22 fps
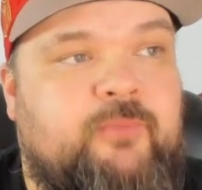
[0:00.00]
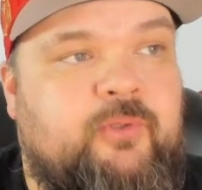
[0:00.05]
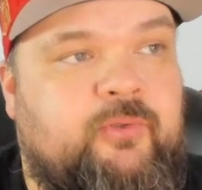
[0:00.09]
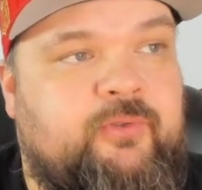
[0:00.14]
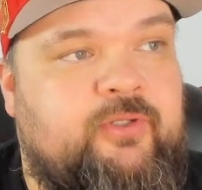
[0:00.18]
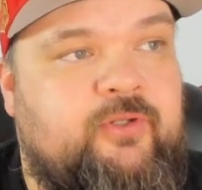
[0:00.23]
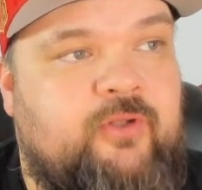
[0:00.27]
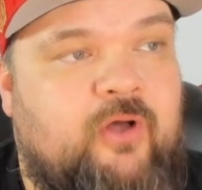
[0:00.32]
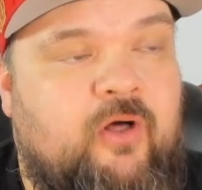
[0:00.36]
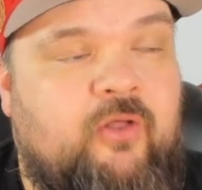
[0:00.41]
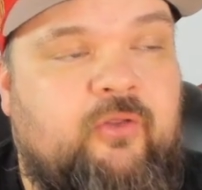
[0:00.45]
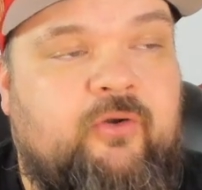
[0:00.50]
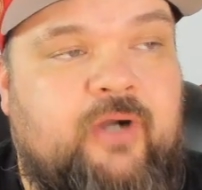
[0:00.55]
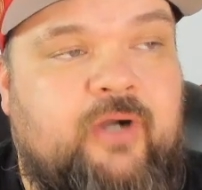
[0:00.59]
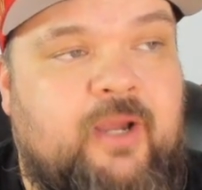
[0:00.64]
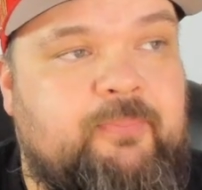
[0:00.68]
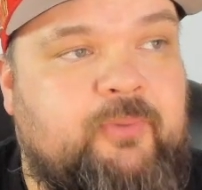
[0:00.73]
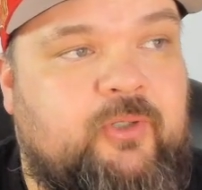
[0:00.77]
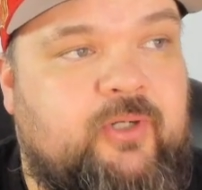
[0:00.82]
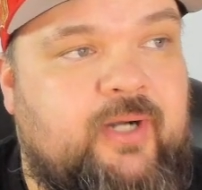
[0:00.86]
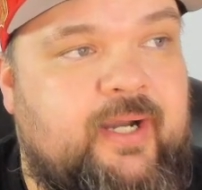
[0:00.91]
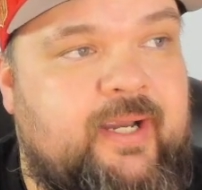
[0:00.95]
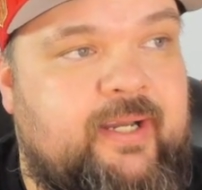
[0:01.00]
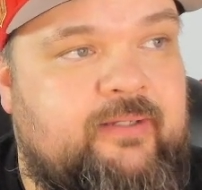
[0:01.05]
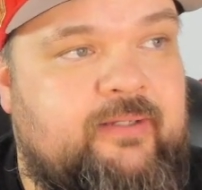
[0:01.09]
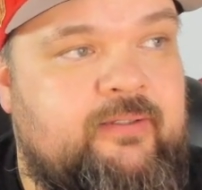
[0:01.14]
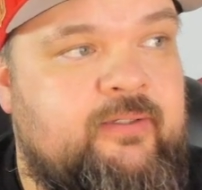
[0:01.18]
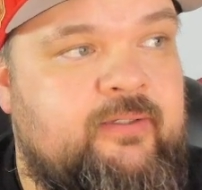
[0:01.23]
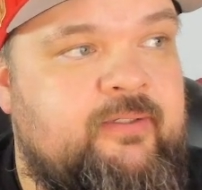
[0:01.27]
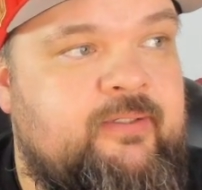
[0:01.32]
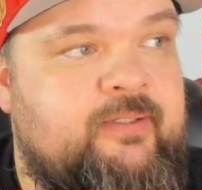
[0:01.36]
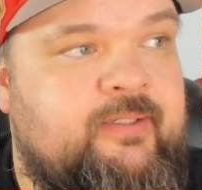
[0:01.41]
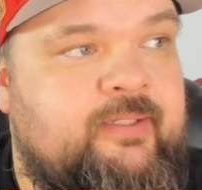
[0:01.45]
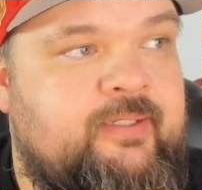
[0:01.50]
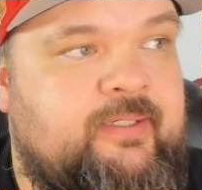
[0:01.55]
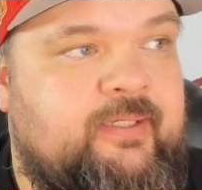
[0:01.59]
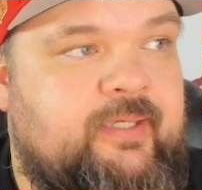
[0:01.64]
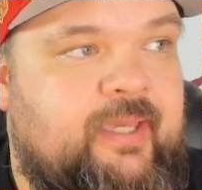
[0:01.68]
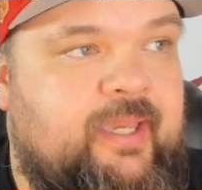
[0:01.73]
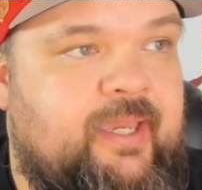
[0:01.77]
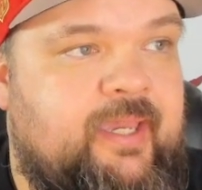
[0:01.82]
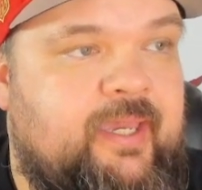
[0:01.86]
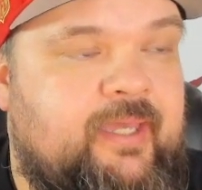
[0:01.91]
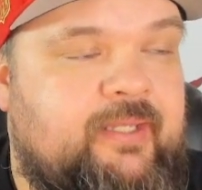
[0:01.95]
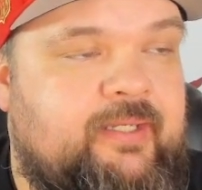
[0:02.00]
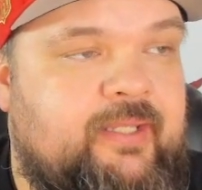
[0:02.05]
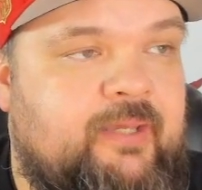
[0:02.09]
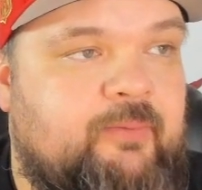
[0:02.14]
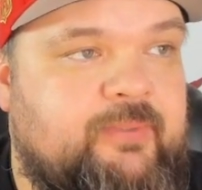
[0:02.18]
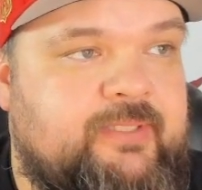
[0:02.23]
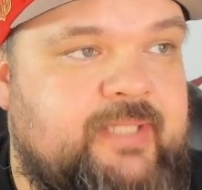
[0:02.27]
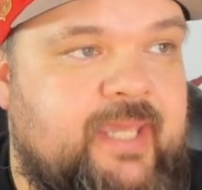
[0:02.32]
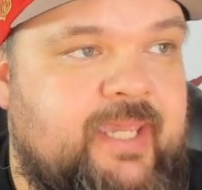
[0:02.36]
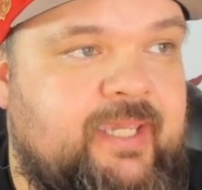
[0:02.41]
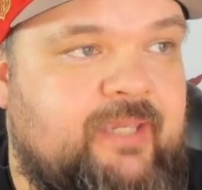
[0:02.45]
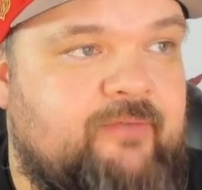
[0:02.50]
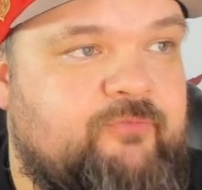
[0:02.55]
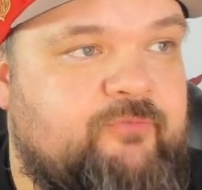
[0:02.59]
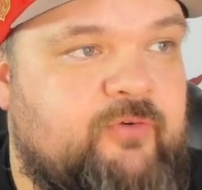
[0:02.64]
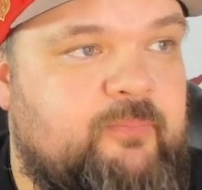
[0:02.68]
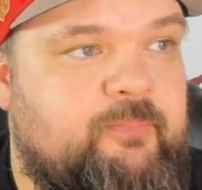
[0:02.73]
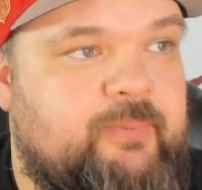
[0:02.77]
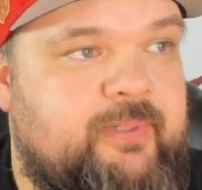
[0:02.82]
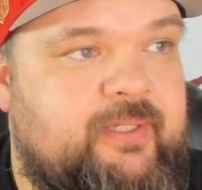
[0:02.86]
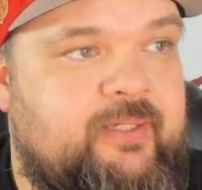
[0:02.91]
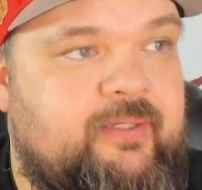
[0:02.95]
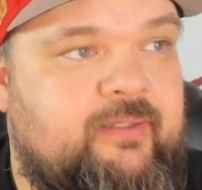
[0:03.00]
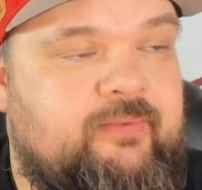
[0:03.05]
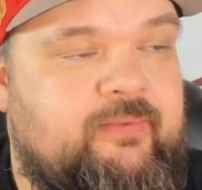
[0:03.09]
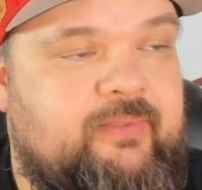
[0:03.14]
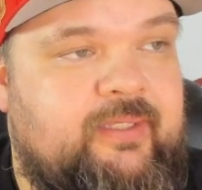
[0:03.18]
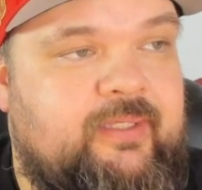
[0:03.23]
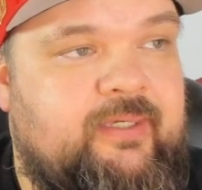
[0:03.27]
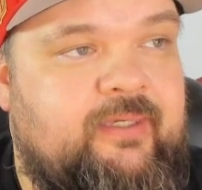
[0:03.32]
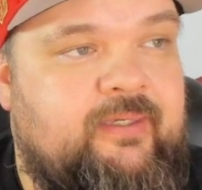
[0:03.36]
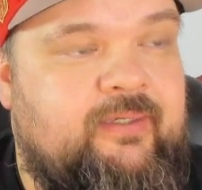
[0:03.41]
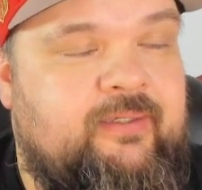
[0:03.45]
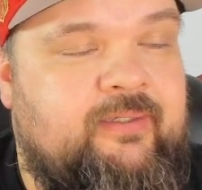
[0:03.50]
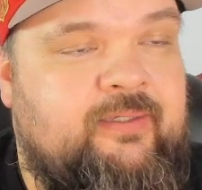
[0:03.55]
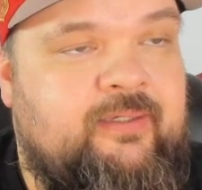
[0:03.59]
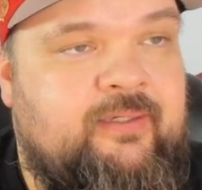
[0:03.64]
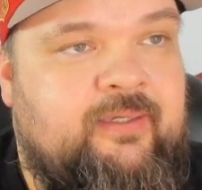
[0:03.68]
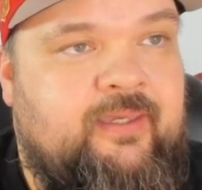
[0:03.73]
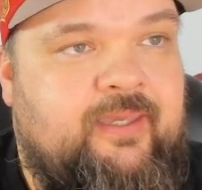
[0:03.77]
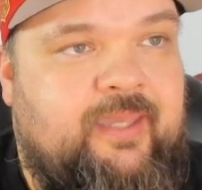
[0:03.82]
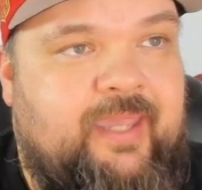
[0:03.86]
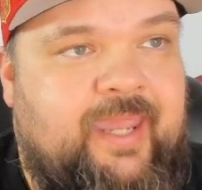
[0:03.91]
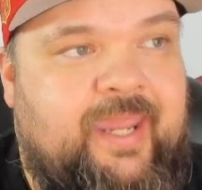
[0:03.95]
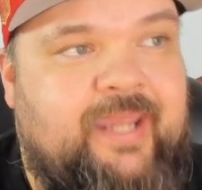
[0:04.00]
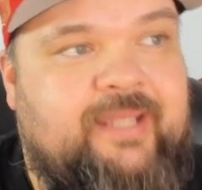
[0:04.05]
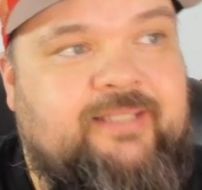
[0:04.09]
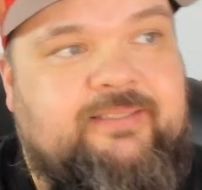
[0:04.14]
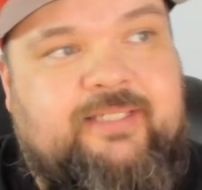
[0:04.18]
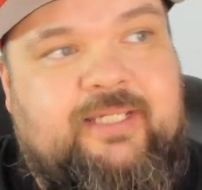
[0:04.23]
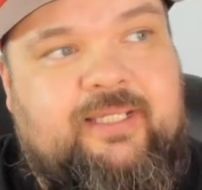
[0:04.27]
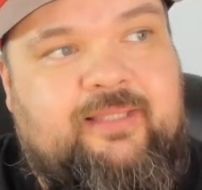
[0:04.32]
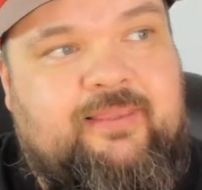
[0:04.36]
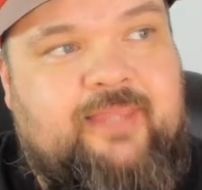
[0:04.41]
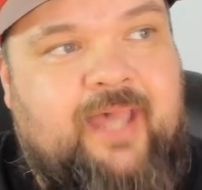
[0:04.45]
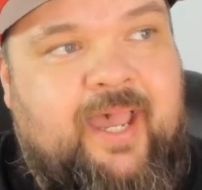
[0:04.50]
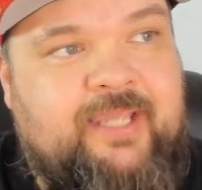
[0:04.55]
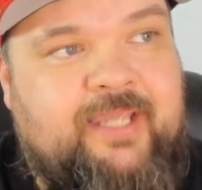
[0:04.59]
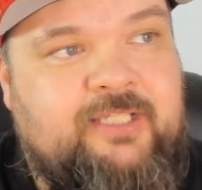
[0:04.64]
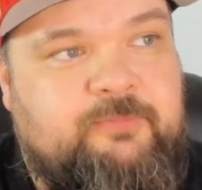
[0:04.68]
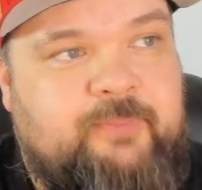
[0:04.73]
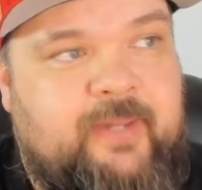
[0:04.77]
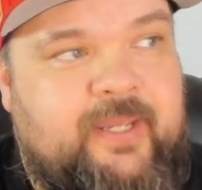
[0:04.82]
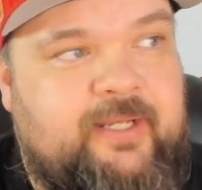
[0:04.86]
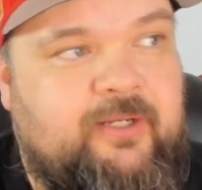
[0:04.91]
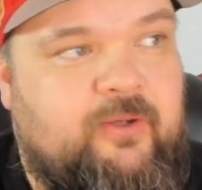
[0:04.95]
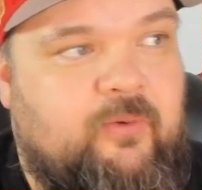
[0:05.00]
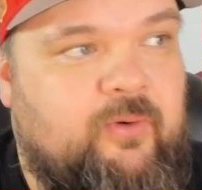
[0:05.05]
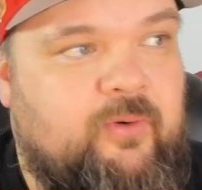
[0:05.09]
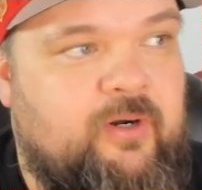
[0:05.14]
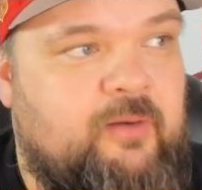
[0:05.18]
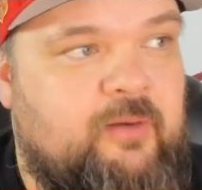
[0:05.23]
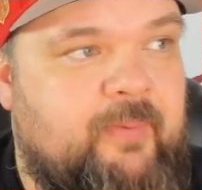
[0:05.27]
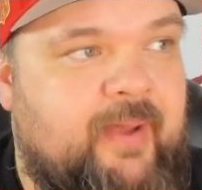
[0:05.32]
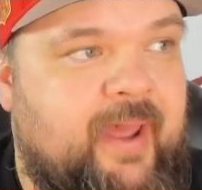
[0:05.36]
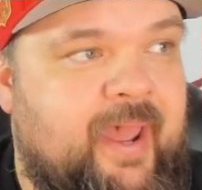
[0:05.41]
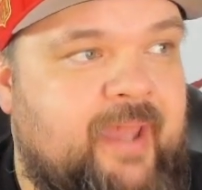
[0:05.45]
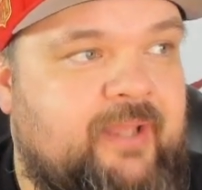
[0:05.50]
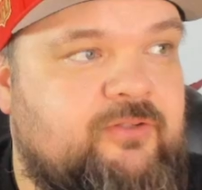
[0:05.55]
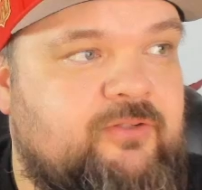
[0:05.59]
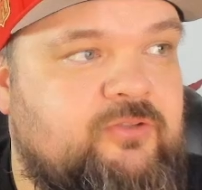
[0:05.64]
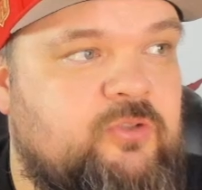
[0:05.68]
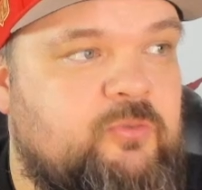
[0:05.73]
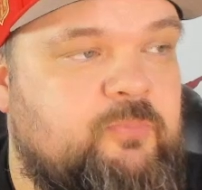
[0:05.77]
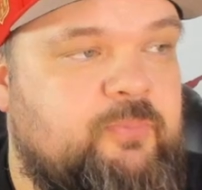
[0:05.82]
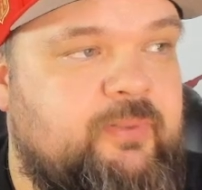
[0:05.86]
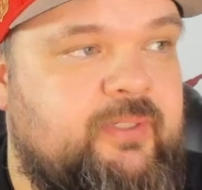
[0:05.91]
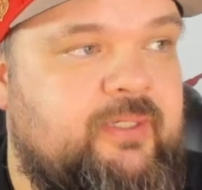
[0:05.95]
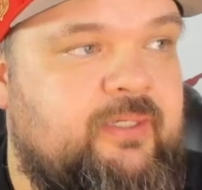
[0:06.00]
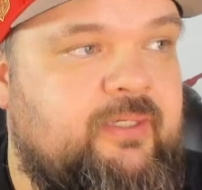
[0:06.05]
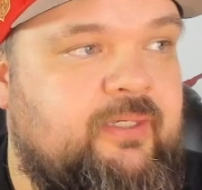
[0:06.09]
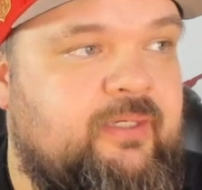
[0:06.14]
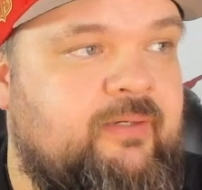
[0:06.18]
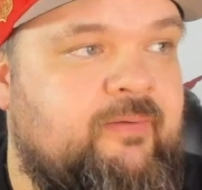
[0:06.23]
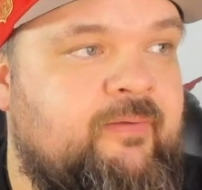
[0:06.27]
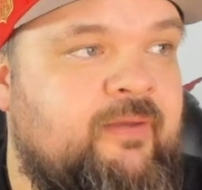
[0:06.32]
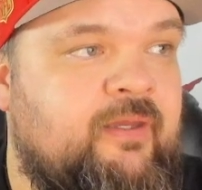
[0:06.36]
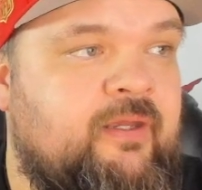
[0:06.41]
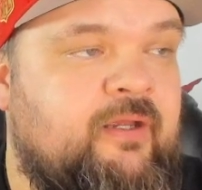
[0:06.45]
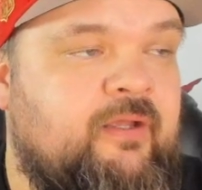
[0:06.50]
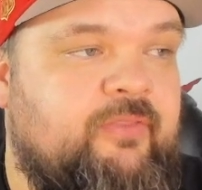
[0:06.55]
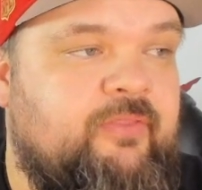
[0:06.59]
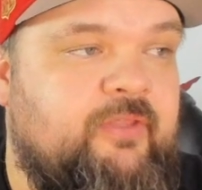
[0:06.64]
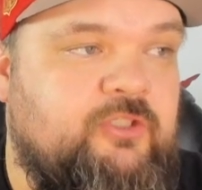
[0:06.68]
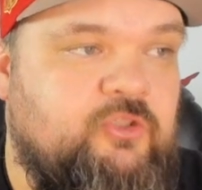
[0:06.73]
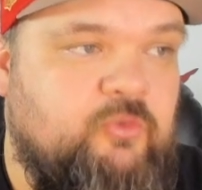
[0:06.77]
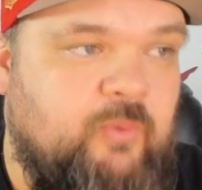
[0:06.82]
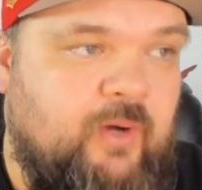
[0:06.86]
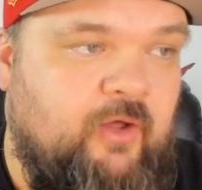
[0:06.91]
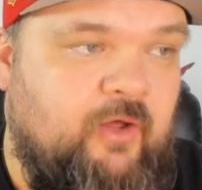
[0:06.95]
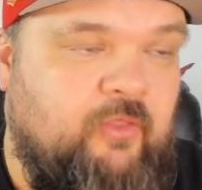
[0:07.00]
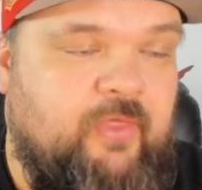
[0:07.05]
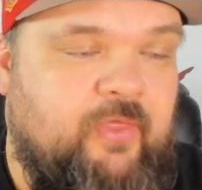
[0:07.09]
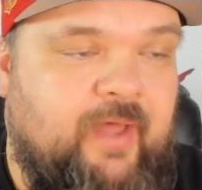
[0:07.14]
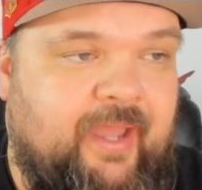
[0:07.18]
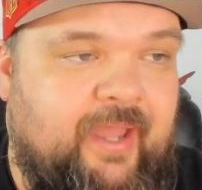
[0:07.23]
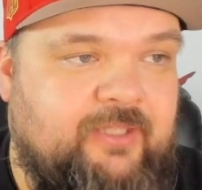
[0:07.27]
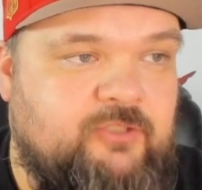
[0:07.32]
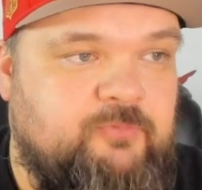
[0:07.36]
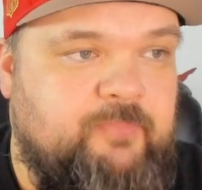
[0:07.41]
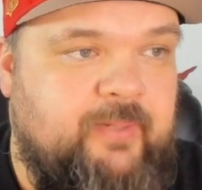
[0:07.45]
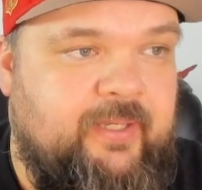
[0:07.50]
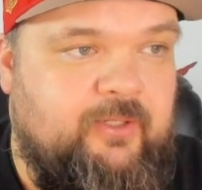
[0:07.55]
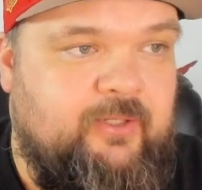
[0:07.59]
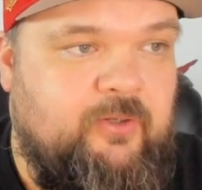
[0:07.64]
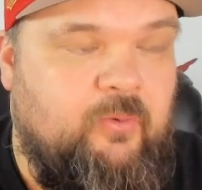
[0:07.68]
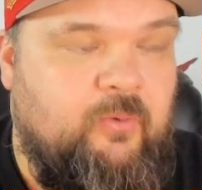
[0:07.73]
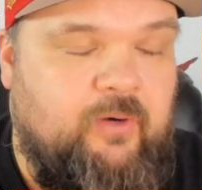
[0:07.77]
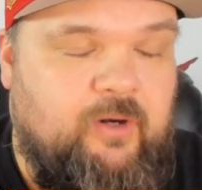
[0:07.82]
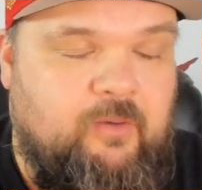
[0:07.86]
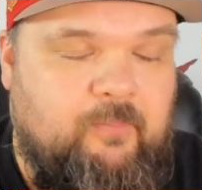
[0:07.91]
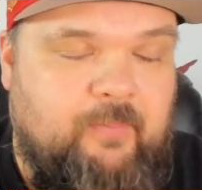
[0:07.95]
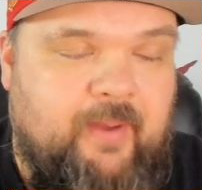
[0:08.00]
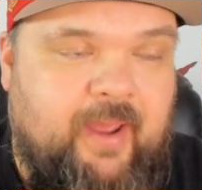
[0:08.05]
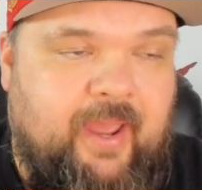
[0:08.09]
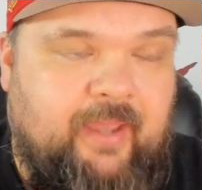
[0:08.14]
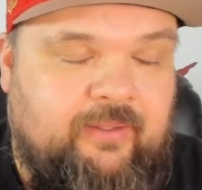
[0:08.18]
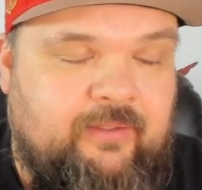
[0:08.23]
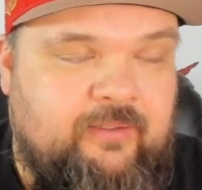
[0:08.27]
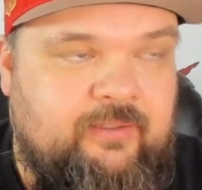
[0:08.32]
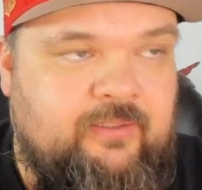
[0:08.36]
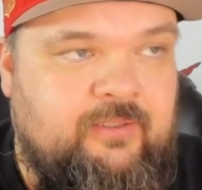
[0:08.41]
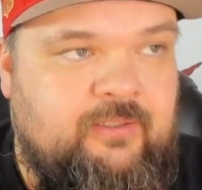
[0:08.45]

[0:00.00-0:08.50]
million upgrade. And it would take him from being the 18th highest paid cornerback to being the 12th highest paid cornerback.